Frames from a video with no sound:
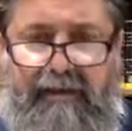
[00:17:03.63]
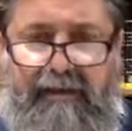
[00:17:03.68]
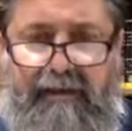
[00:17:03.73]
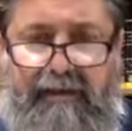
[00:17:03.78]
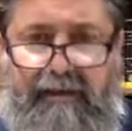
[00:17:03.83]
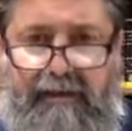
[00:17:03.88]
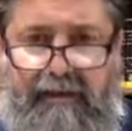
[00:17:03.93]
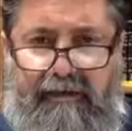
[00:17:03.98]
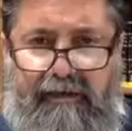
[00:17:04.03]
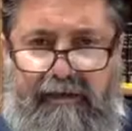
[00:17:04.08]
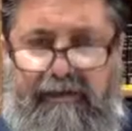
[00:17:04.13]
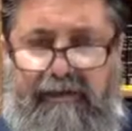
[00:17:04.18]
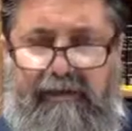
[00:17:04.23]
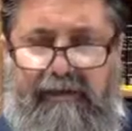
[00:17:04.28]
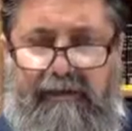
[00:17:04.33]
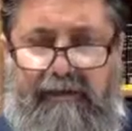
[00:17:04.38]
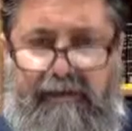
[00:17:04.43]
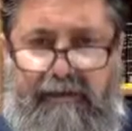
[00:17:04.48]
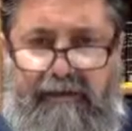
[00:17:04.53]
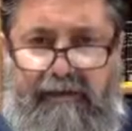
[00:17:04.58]
he
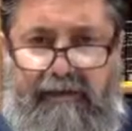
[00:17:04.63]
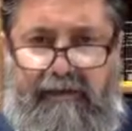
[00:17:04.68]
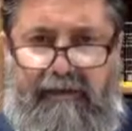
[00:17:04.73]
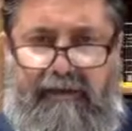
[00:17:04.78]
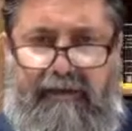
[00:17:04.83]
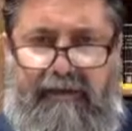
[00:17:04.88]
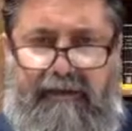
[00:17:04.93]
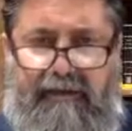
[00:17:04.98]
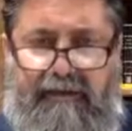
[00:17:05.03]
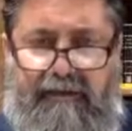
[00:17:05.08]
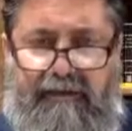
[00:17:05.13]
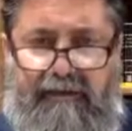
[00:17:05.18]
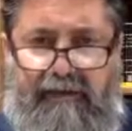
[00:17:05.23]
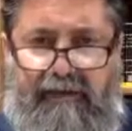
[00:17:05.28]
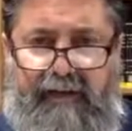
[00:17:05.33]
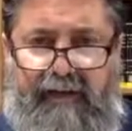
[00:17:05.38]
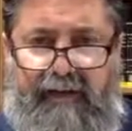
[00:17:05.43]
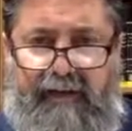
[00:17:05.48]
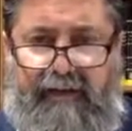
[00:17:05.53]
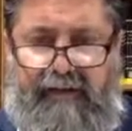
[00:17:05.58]
yearned for their
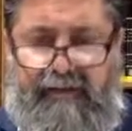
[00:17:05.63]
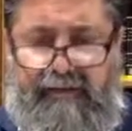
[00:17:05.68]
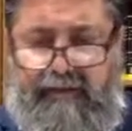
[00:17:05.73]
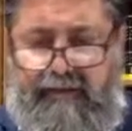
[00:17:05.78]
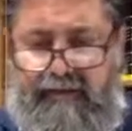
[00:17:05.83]
tefillah